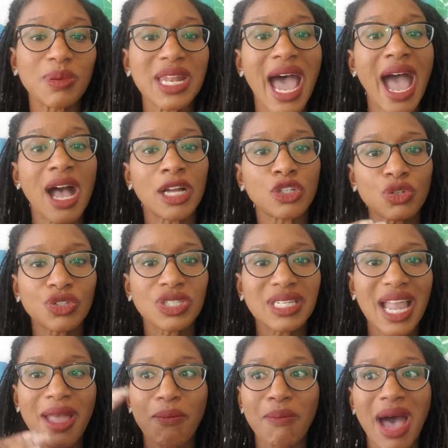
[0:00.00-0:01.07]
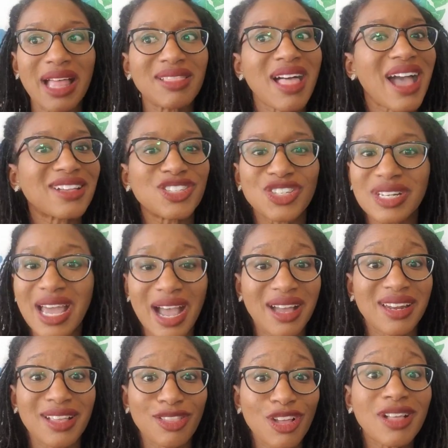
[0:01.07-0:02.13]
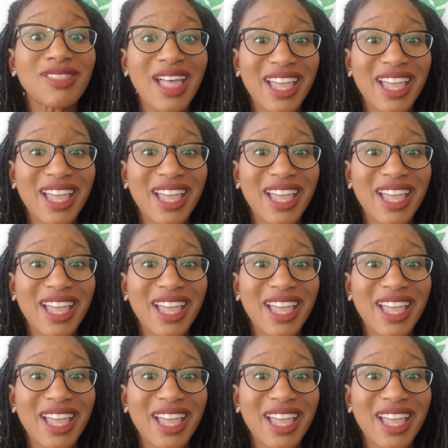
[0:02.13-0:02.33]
But I understand my locks are not going to look